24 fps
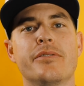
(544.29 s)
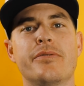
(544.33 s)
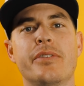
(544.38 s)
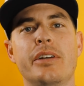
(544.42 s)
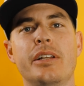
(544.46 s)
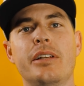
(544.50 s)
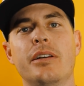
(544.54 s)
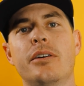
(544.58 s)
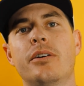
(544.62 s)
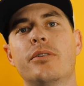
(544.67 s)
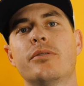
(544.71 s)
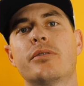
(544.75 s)
these
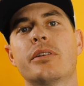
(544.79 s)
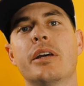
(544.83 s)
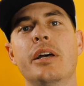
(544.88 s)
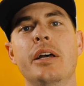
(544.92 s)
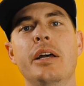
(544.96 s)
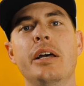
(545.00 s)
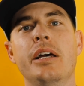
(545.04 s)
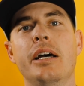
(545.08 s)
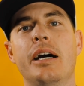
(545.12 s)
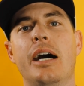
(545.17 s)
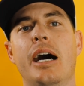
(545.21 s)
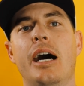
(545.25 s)
videos.
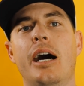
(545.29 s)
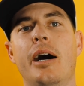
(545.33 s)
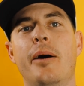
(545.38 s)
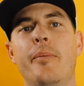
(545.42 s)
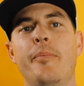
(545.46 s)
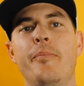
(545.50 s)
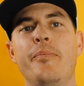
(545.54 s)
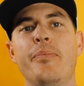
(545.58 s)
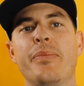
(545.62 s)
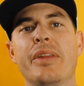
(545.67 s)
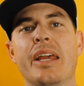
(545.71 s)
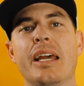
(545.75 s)

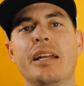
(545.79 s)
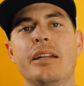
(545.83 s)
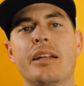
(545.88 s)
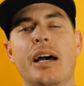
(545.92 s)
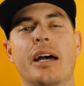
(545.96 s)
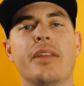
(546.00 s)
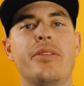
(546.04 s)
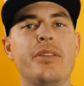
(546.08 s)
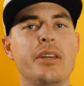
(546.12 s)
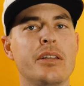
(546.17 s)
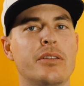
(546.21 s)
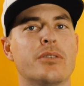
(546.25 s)
Um, and
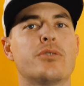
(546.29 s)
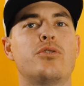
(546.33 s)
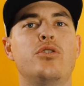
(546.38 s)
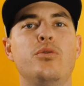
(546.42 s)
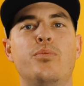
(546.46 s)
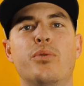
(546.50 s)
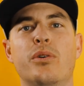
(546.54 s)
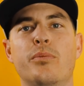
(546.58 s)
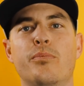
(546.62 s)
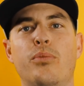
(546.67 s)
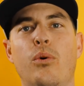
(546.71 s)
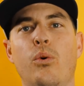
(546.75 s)
I think they're
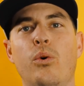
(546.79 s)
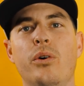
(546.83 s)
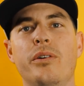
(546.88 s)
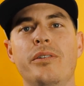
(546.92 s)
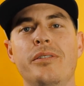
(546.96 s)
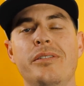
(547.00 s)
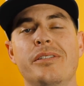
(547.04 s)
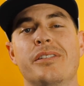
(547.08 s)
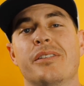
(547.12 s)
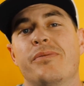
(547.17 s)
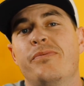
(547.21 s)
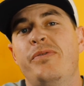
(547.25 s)
super
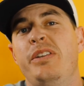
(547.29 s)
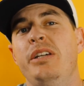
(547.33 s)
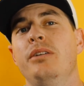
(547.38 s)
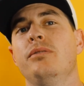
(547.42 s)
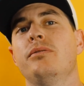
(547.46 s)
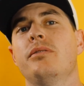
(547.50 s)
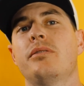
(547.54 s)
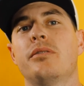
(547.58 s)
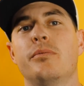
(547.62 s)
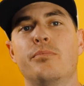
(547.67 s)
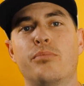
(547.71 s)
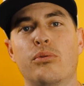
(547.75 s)
important. The
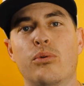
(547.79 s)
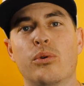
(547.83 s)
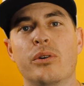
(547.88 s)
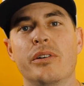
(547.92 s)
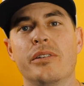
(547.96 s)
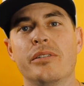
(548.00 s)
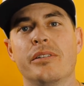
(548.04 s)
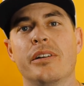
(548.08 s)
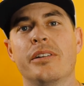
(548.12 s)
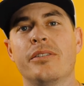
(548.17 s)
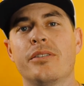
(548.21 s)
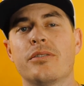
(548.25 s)
field is
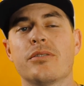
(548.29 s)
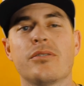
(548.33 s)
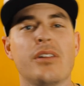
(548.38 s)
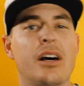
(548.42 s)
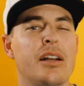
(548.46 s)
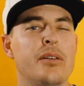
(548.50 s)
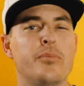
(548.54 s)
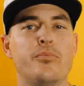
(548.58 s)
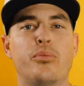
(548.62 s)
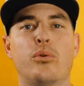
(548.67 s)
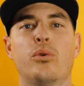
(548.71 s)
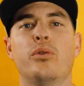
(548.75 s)
important and there's a
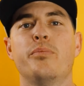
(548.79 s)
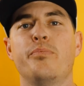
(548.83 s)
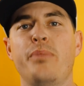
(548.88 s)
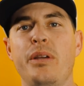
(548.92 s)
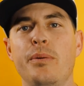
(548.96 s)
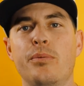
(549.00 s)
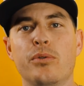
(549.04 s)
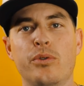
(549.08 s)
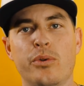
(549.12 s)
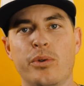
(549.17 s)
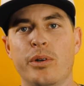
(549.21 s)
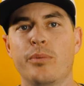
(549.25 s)
lot of important
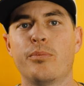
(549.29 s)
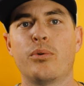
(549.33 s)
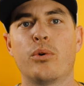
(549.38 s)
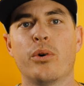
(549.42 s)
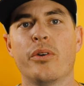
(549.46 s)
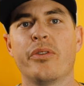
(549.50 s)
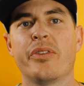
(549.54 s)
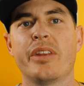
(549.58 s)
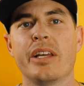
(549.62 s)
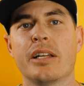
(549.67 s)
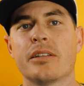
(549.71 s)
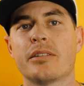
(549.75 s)
people doing
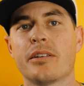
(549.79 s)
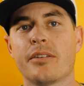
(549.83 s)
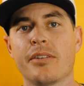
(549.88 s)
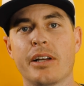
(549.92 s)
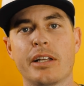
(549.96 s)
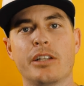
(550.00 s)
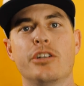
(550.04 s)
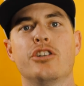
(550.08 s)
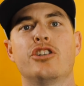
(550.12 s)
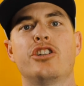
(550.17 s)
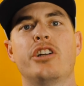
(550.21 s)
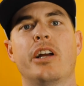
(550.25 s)
important things that I
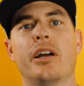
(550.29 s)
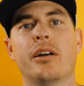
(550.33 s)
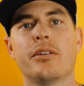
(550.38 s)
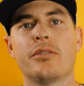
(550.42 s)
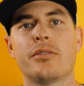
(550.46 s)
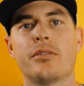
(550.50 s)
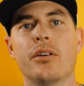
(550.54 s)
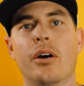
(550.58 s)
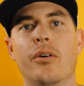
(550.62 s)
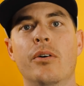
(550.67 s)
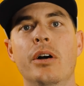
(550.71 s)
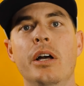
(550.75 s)
like to share.
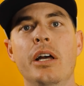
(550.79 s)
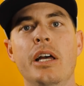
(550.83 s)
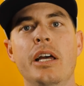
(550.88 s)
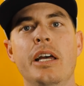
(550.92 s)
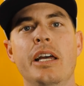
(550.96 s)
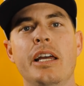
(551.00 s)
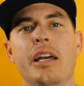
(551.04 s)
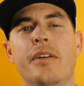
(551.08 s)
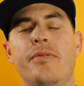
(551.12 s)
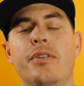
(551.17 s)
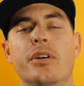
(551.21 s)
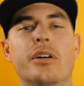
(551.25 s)
So
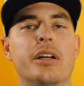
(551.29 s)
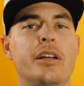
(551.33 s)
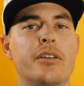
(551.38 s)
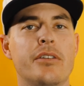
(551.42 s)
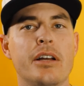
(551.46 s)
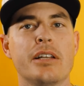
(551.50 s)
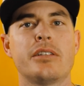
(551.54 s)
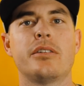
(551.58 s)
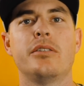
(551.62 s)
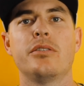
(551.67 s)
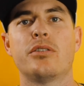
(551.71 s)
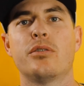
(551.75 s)
if you're
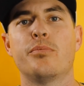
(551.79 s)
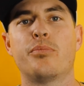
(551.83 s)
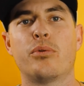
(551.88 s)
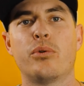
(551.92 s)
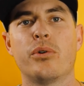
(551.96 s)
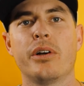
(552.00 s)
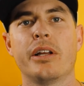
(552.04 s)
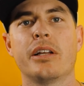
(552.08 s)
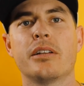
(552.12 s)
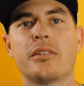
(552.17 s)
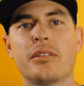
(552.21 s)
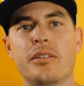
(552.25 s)
interested in
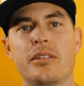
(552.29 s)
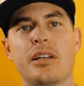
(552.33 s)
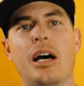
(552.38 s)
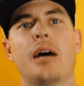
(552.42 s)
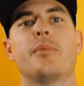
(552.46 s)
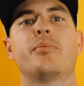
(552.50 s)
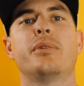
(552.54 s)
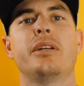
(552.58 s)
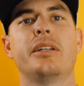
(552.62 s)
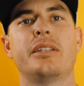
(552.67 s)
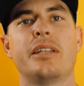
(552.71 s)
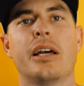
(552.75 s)
supporting,
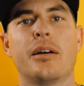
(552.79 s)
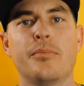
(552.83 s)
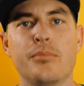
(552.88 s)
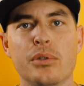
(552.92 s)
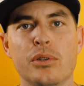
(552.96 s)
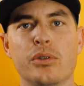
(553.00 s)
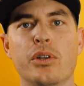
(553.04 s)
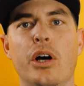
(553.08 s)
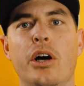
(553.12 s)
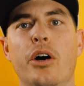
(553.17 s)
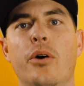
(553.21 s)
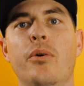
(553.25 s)
top link down
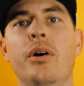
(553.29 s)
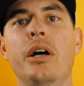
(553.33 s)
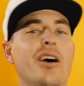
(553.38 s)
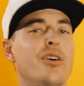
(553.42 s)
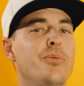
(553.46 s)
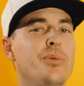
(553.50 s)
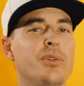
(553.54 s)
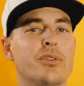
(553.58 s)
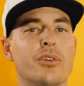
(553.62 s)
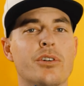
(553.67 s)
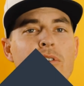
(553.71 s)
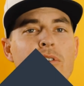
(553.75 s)
below. I hope you